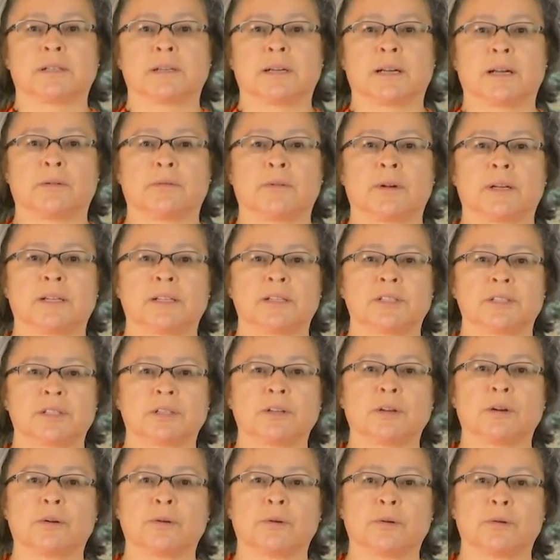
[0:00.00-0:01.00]
I wanted to
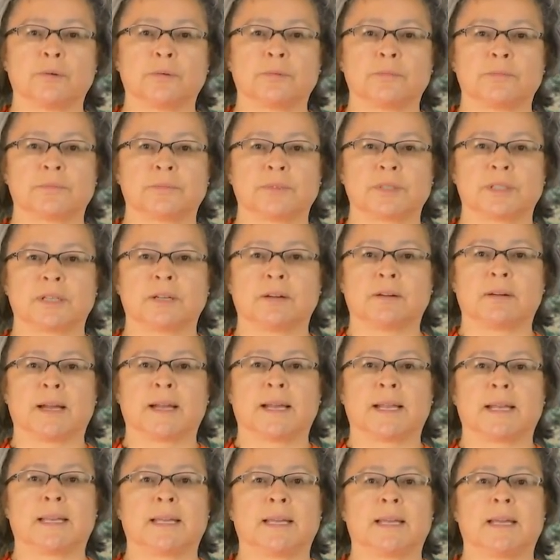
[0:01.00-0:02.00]
go home to
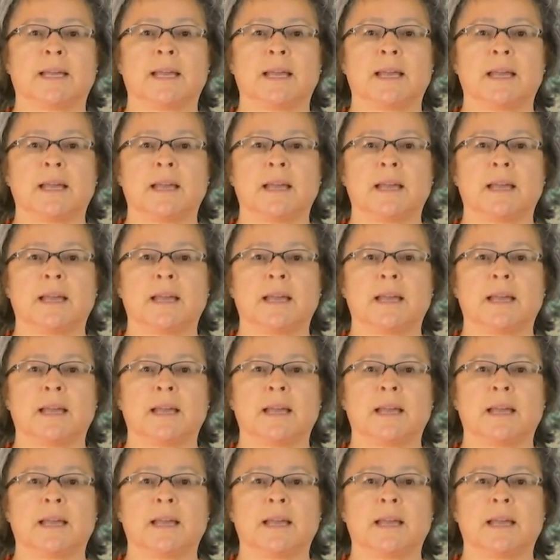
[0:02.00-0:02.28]
granny.